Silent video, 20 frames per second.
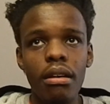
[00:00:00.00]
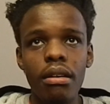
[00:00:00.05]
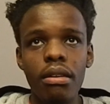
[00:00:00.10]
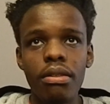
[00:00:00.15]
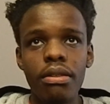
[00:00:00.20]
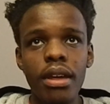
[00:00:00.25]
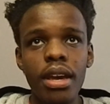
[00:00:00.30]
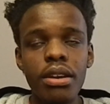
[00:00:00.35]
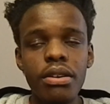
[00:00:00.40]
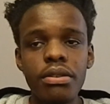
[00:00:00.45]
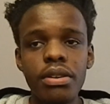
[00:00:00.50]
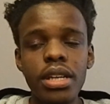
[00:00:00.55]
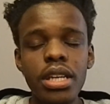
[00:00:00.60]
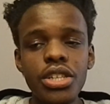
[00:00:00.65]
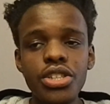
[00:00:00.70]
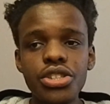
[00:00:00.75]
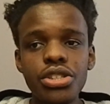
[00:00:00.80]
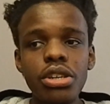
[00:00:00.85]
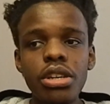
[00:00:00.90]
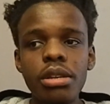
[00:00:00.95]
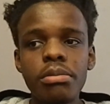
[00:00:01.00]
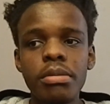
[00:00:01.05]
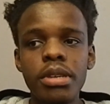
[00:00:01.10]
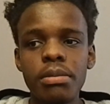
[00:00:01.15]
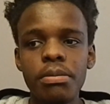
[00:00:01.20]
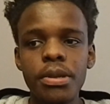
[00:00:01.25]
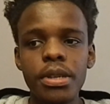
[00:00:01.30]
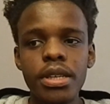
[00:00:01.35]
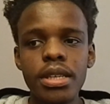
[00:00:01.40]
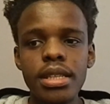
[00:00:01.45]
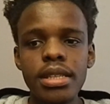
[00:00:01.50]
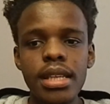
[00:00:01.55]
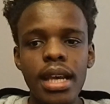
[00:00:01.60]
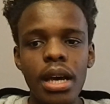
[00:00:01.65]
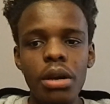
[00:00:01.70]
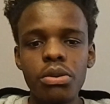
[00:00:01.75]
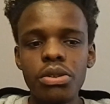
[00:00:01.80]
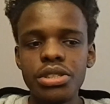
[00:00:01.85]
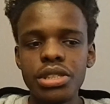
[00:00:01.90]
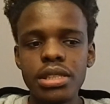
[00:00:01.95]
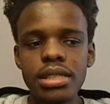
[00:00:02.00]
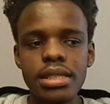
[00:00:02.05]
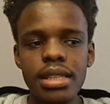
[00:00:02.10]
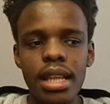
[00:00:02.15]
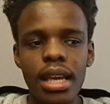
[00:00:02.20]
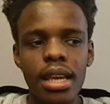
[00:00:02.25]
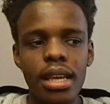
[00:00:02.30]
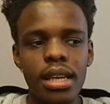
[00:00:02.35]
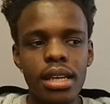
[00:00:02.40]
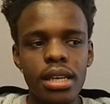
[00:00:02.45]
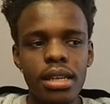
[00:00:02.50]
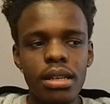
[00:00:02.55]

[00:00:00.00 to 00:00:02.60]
that really shook me, because I was just like,